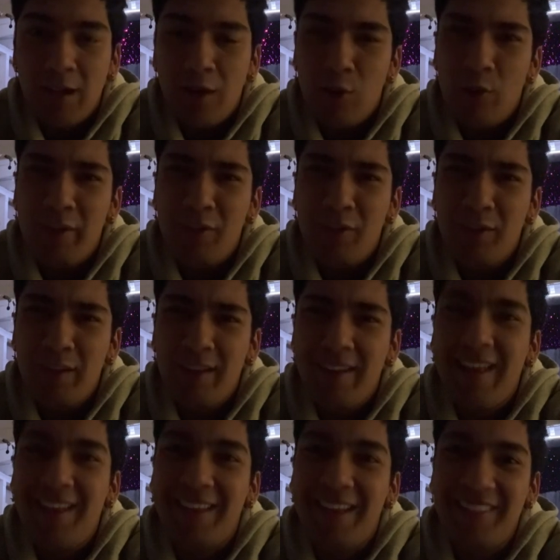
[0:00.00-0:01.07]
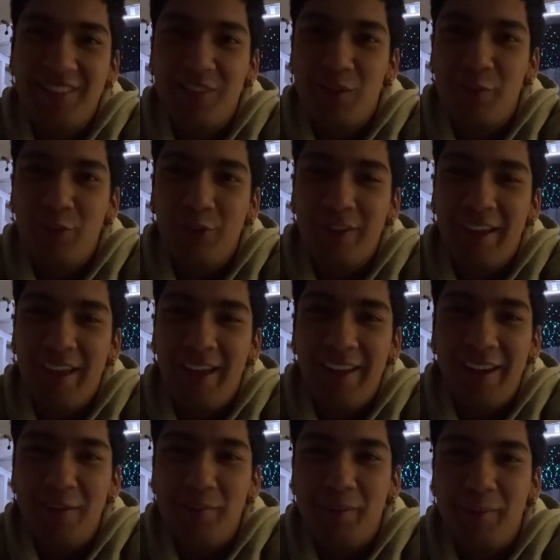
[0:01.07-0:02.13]
How do I do that? That, that just confused the
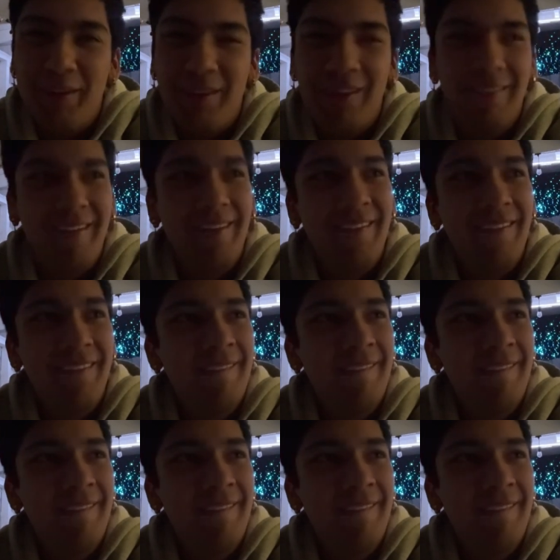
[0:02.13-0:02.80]
hell out of me, by the way.